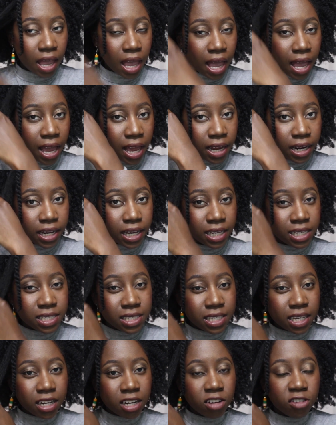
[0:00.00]
And
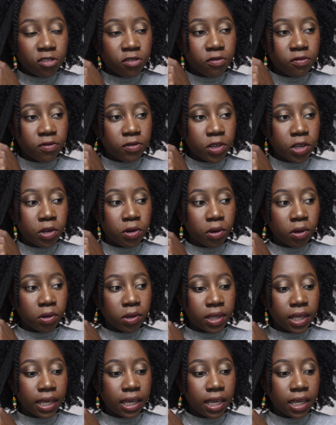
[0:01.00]
instead of, you
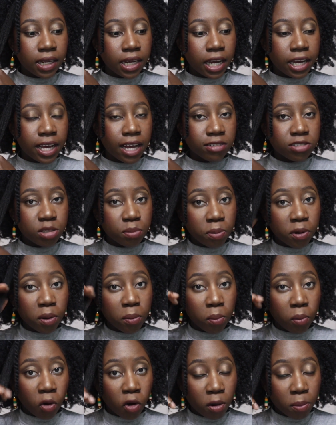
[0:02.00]
know, thinking that you have to
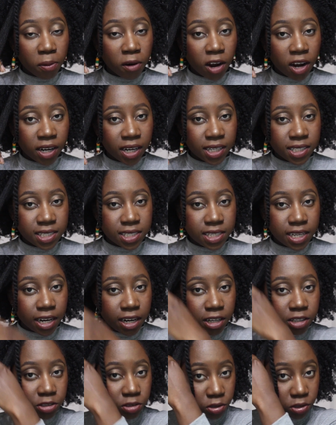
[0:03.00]
put more products
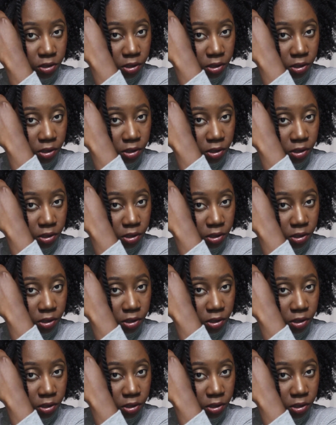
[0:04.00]
there,